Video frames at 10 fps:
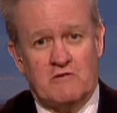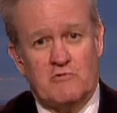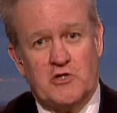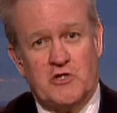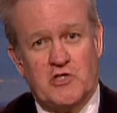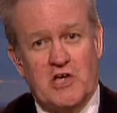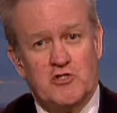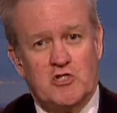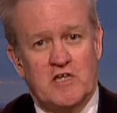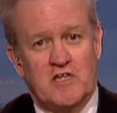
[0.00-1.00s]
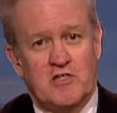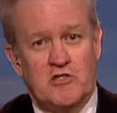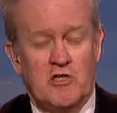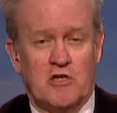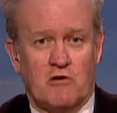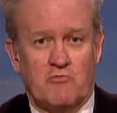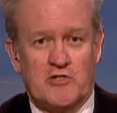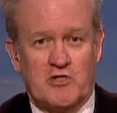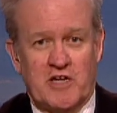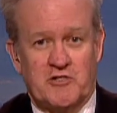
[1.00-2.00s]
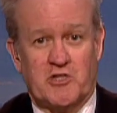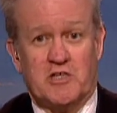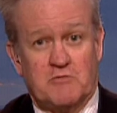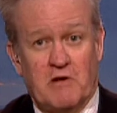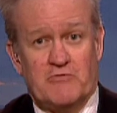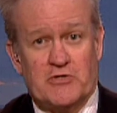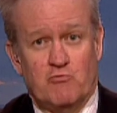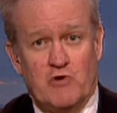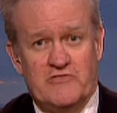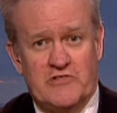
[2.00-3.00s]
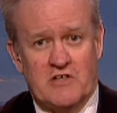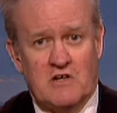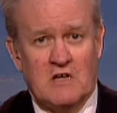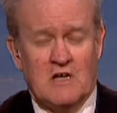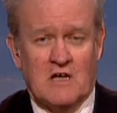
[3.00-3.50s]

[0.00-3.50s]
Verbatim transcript: It was essentially a year which had six months of winter,